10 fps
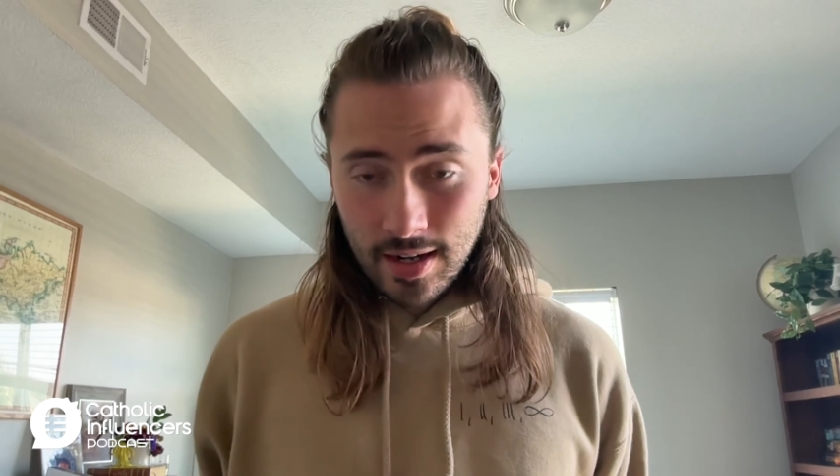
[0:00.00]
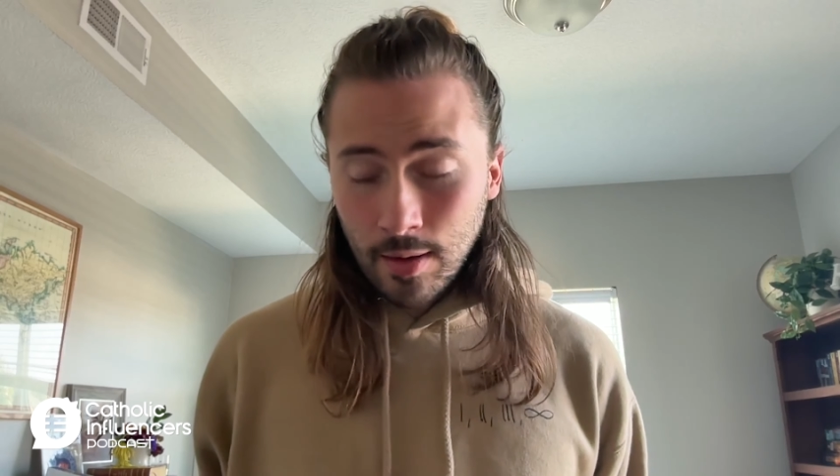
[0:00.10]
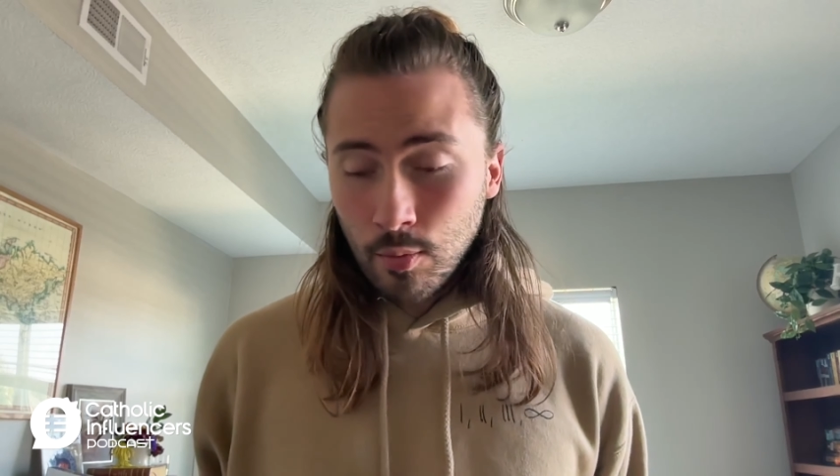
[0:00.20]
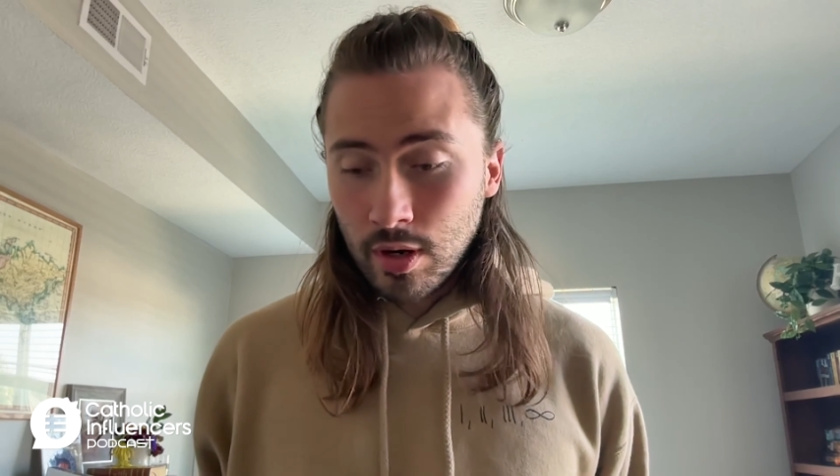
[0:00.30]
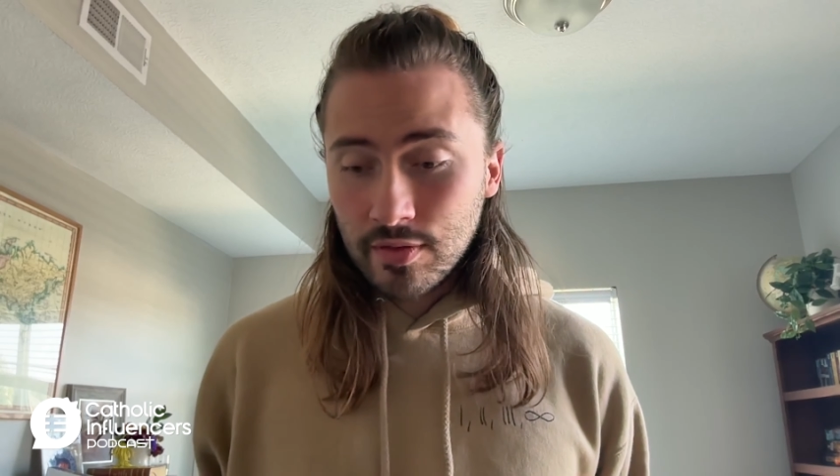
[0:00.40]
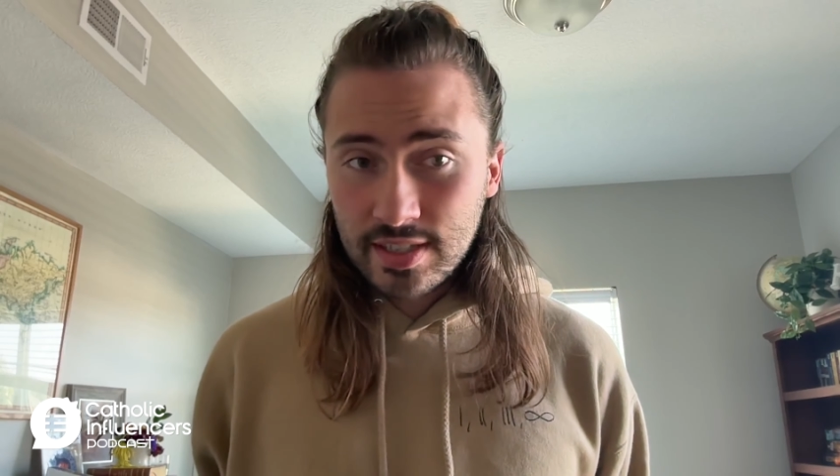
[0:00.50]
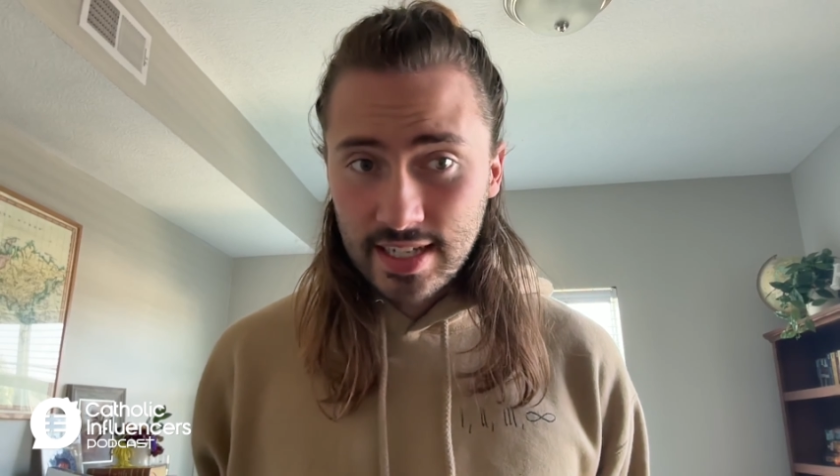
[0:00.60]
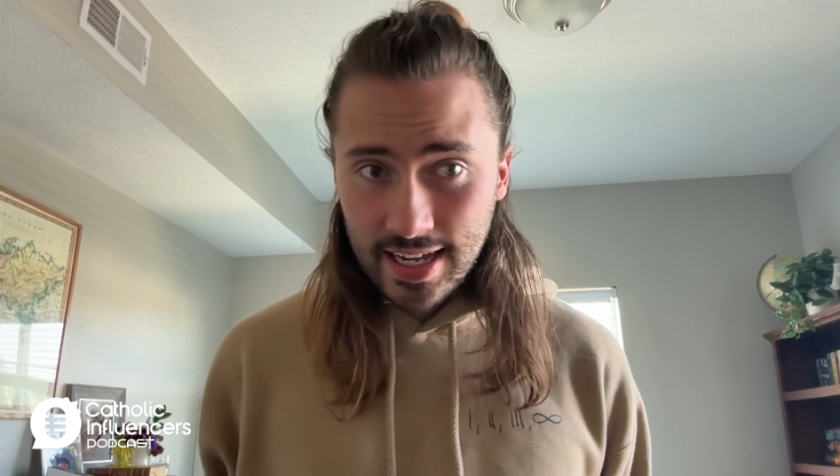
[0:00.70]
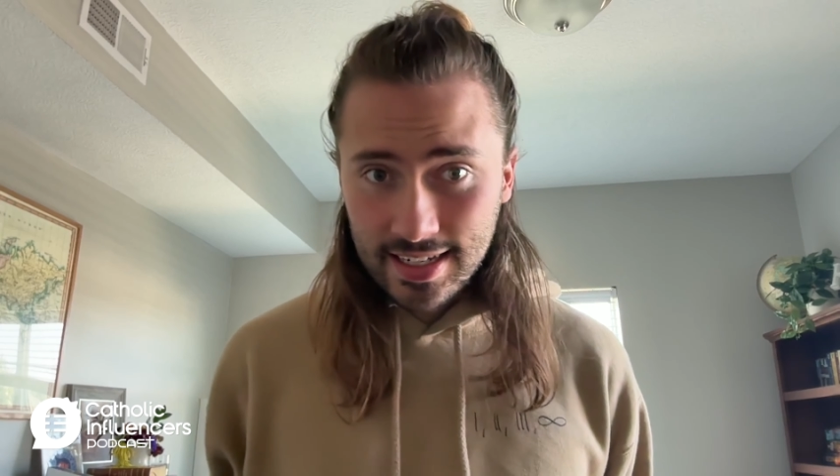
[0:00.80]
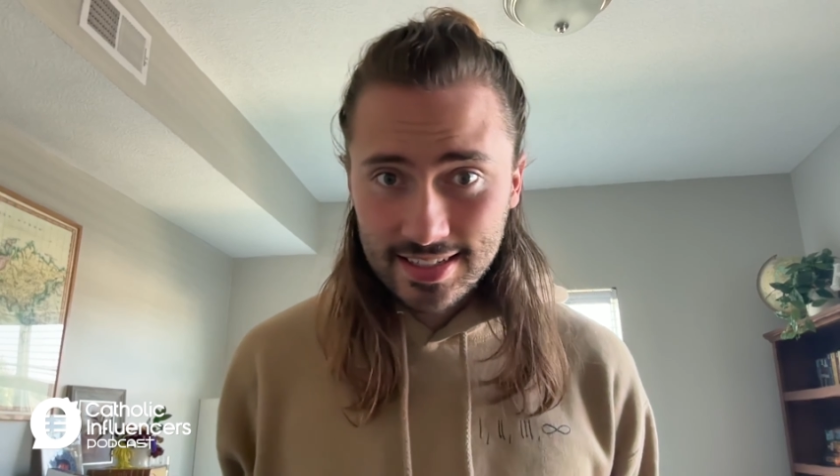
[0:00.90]
I'm one of
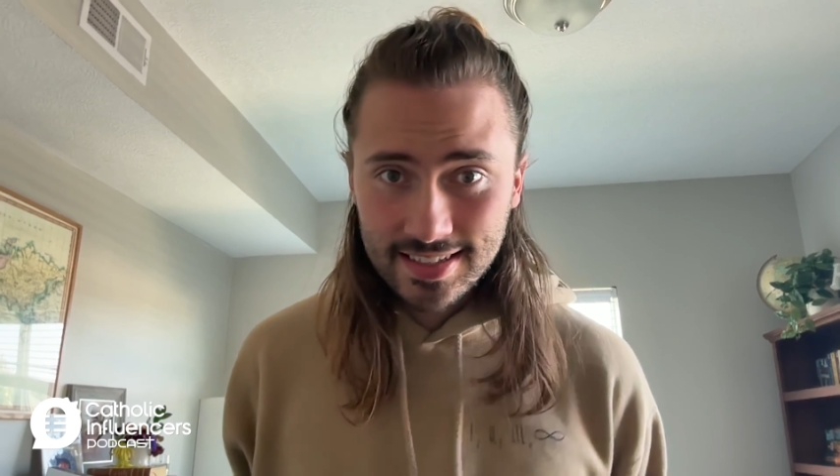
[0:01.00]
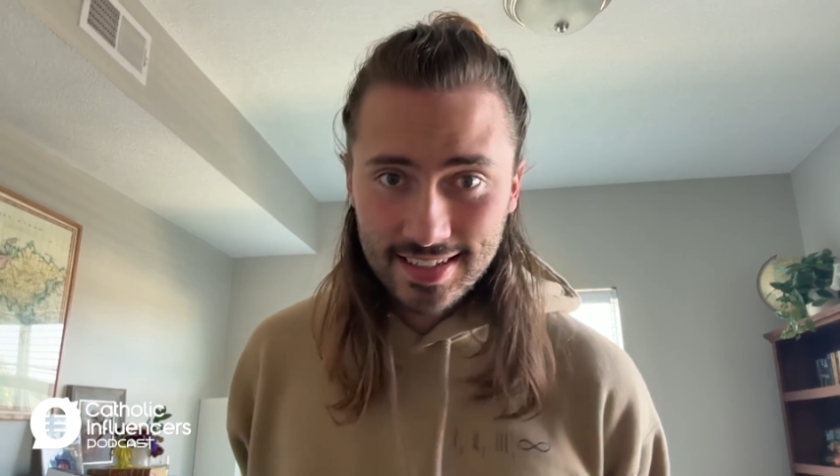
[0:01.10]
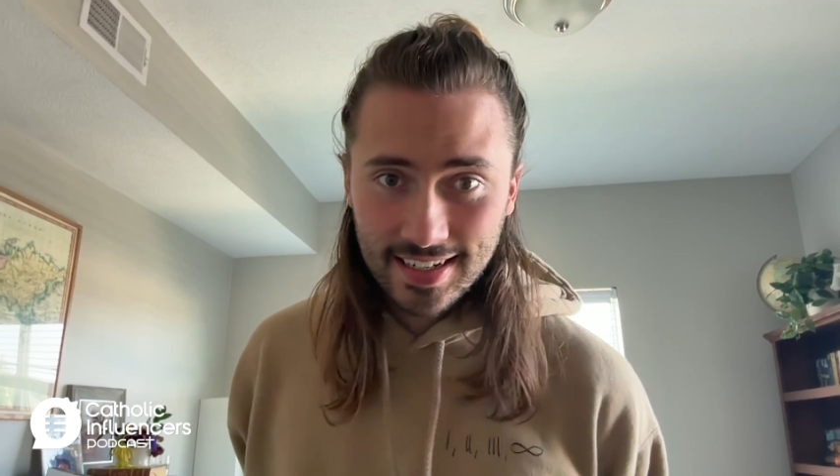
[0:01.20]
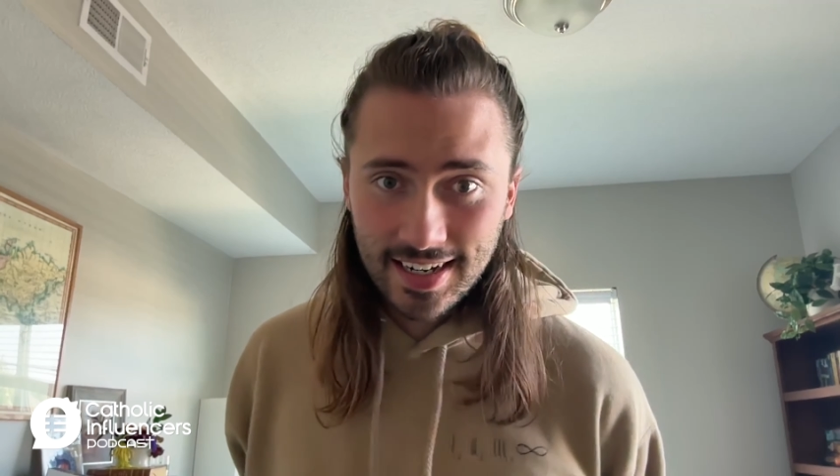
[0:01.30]
six,